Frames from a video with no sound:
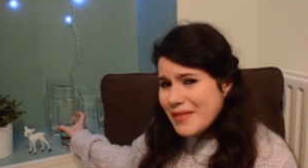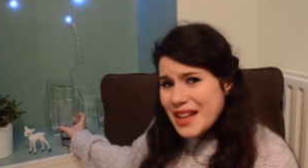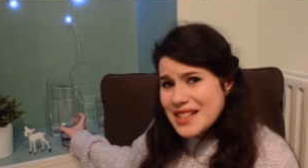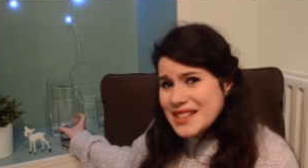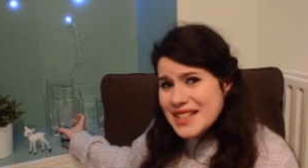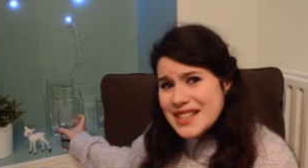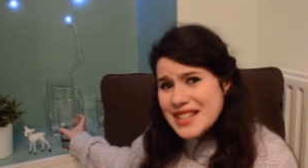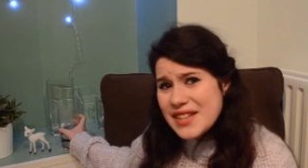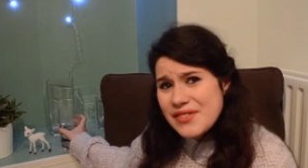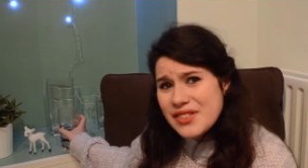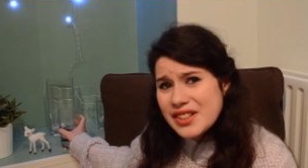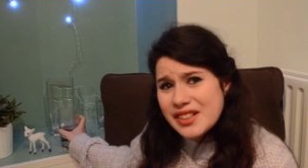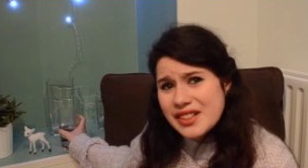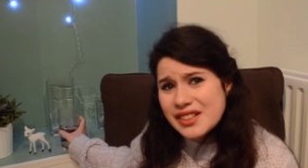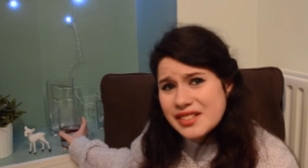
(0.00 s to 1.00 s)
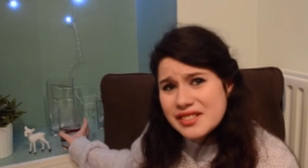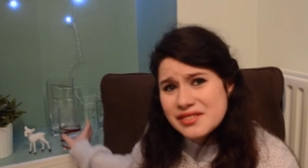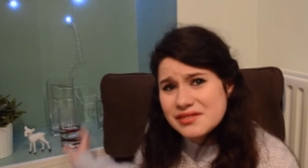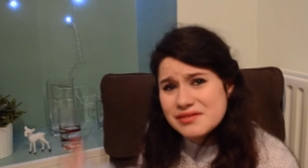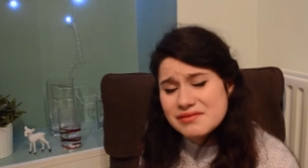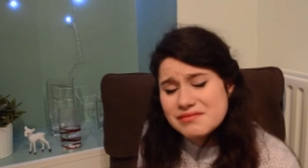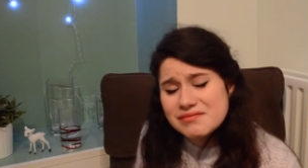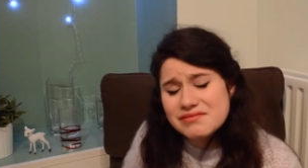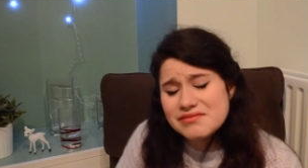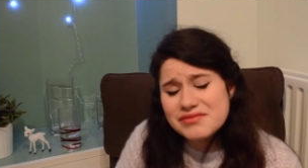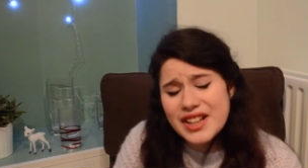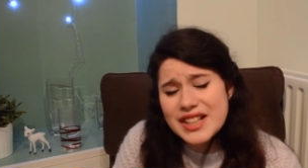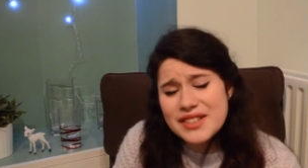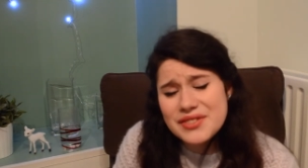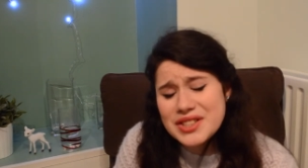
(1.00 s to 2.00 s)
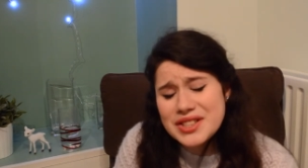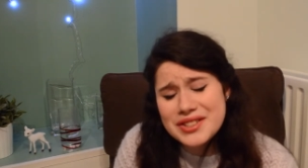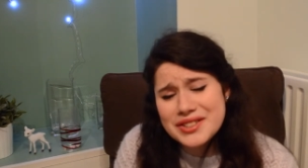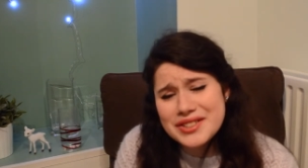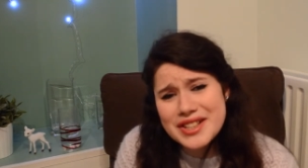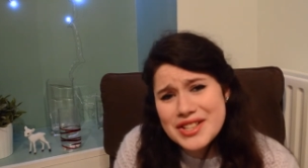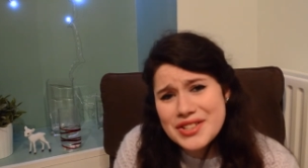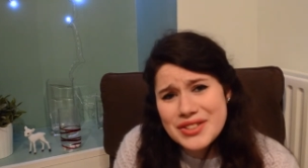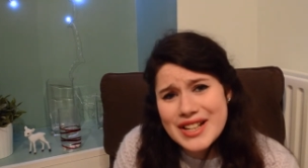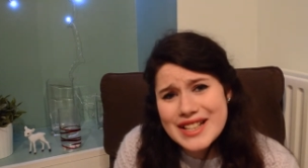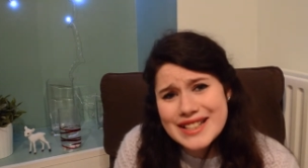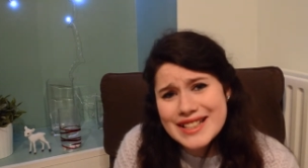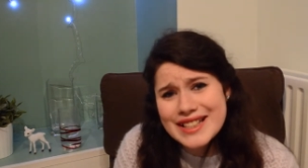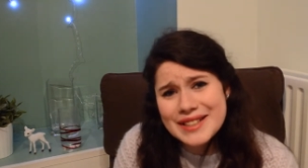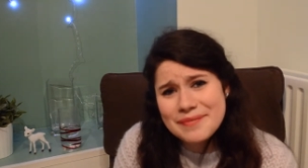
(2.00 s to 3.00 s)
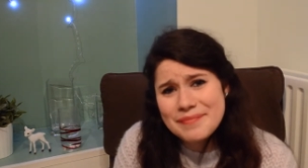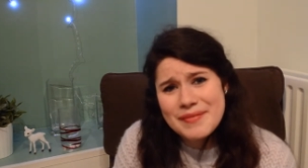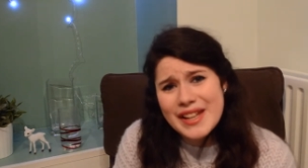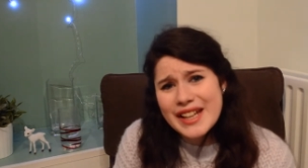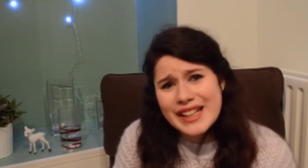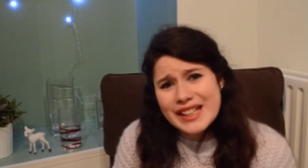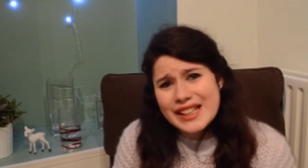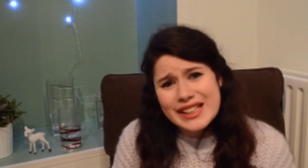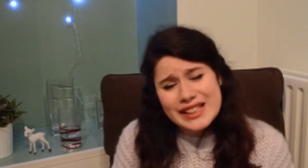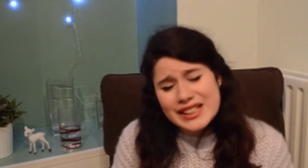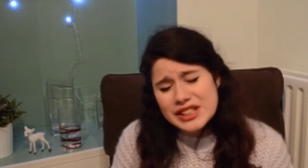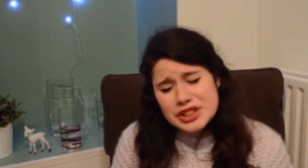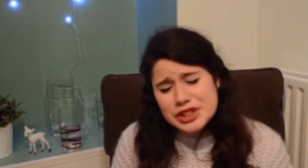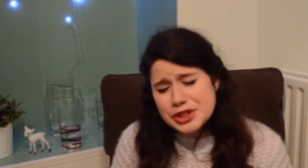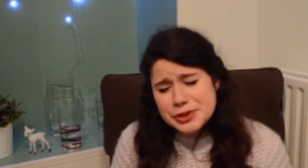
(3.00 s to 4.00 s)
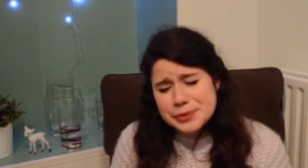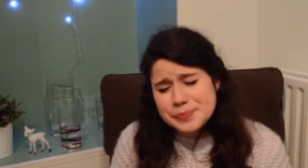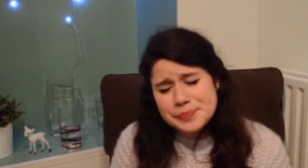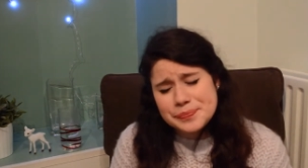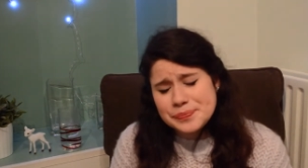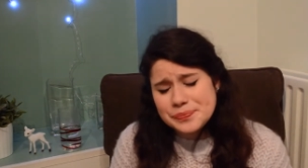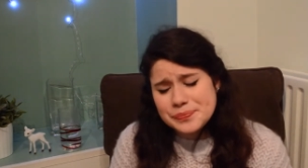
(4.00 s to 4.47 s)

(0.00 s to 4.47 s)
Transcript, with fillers: Is this even relevant or interesting? No.